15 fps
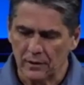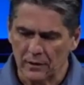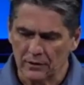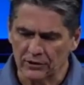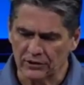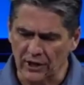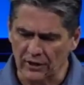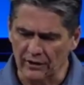
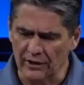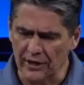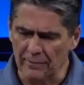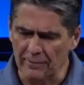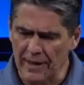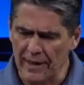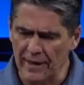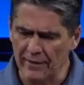Suddenly a
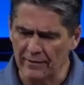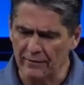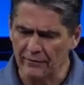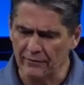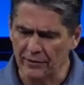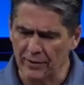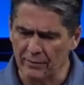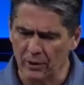man
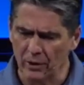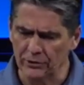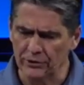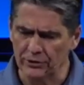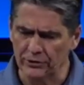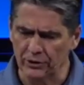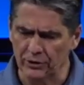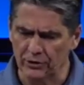from the
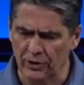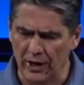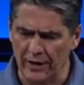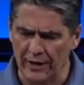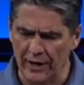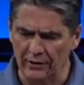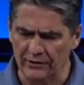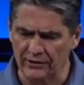multitude cried
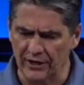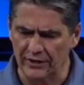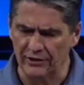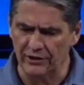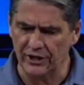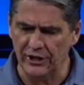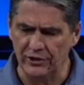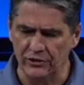out, saying,
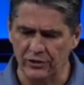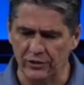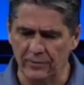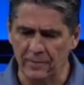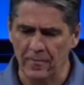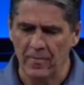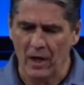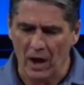"Teacher,
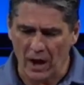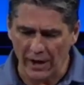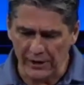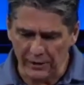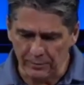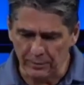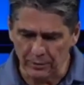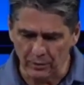I
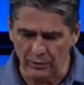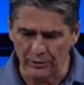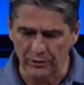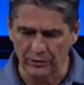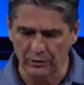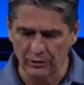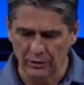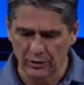implore
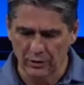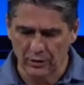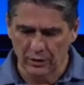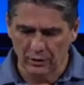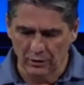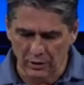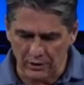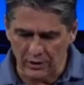you,
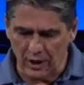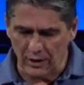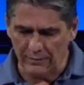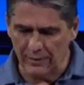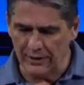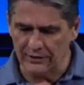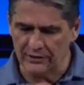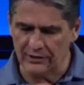look on
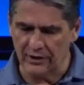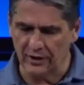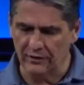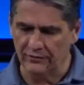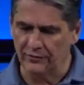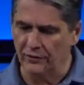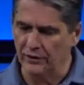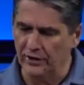my son,
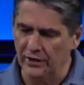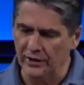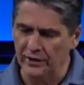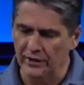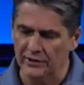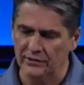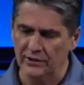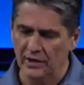for he
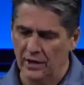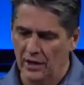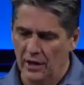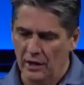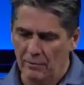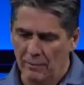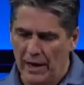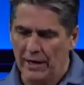is
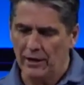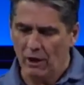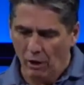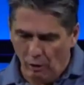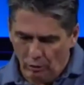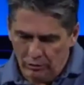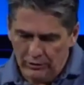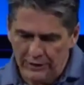my
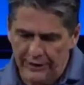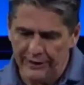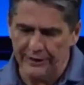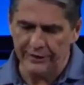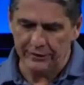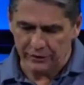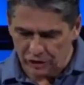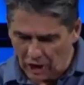only
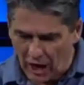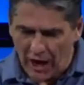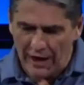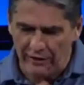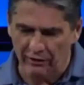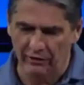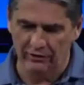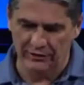
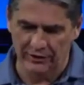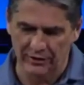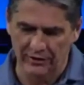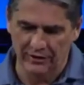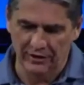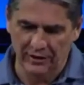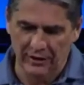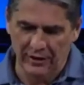child.
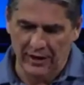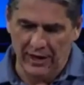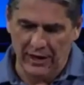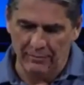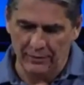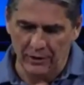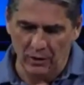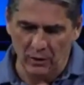
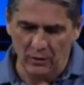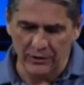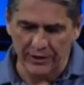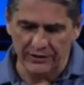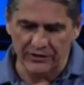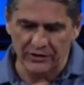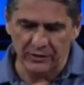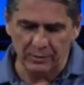And behold, a
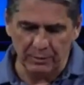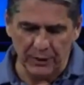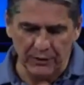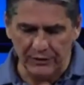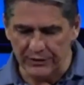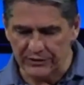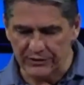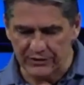
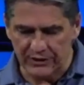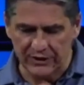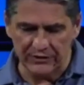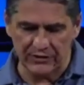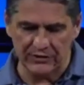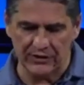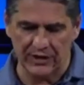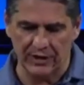spirit
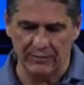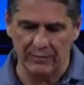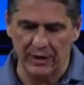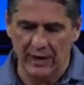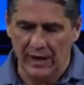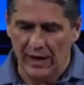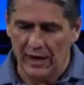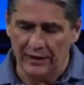seizes him,
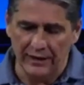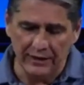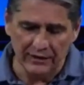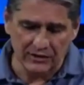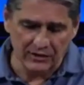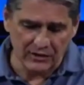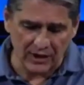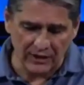and he
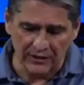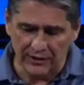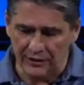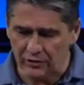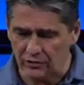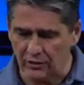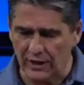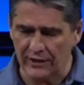suddenly
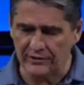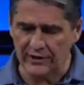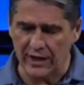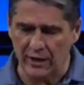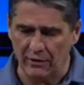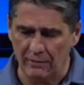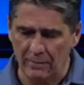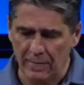cries
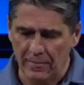out,